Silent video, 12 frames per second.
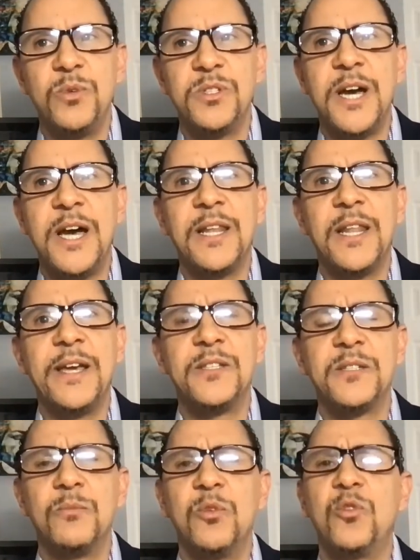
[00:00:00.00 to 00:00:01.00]
which
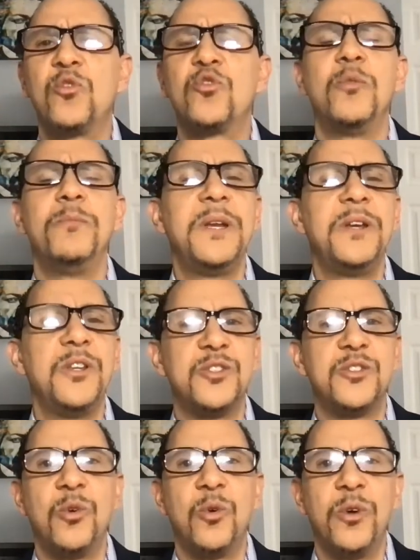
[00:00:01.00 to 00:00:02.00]
highlights some
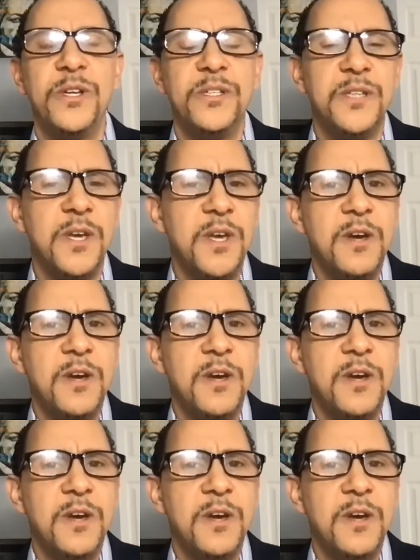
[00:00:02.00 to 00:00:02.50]
tremendous stories